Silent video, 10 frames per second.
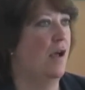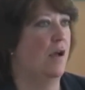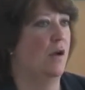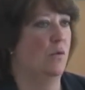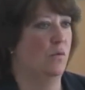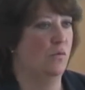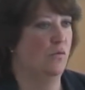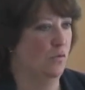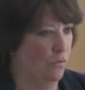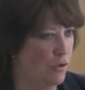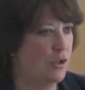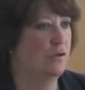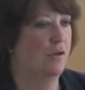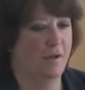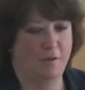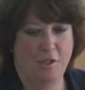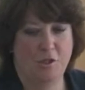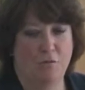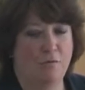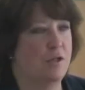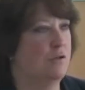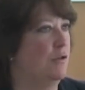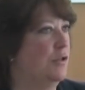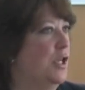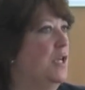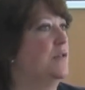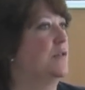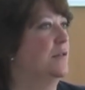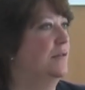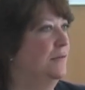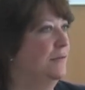DG Research is